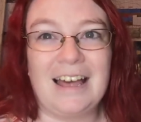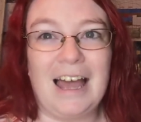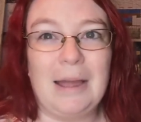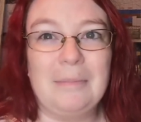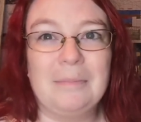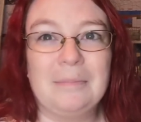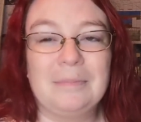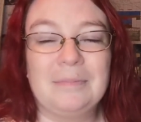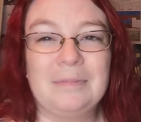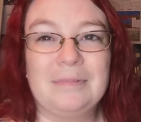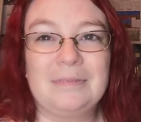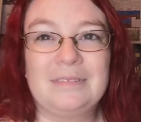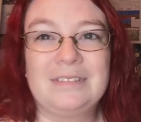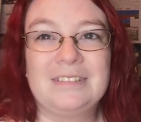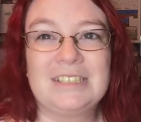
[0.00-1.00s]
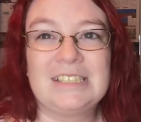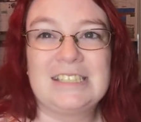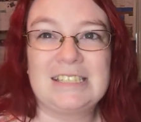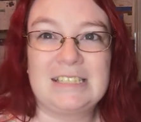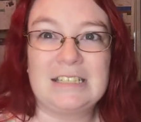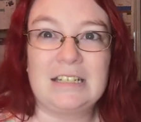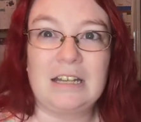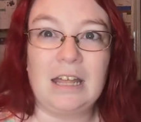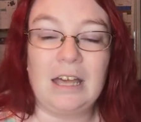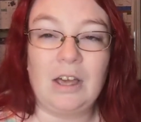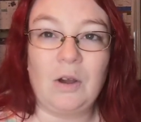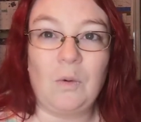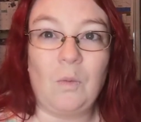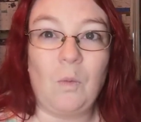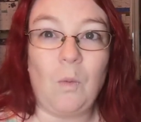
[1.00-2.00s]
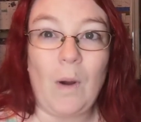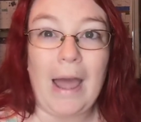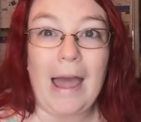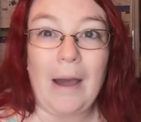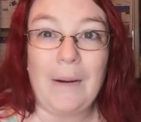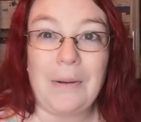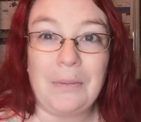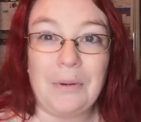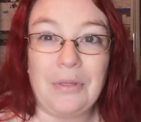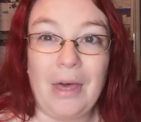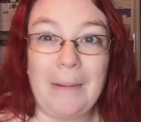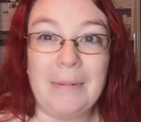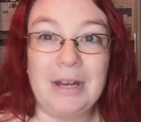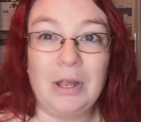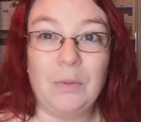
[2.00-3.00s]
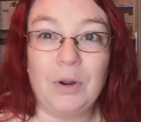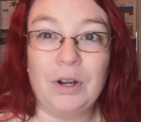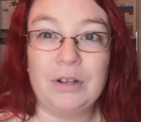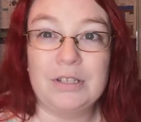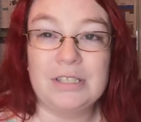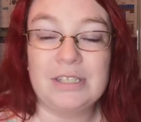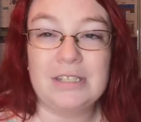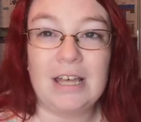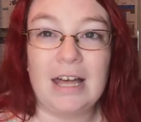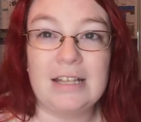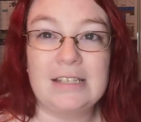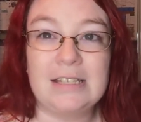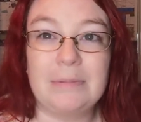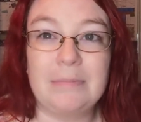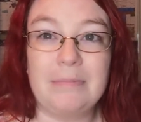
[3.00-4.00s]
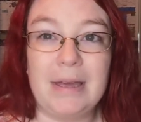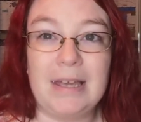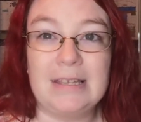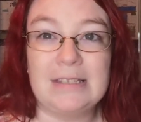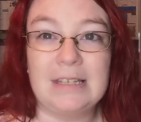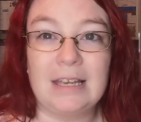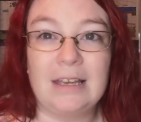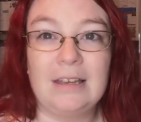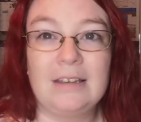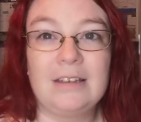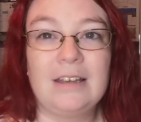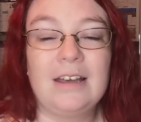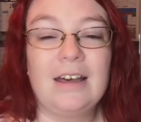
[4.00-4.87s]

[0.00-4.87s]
I'm just like, wow, I wrote that many words. That's amazing.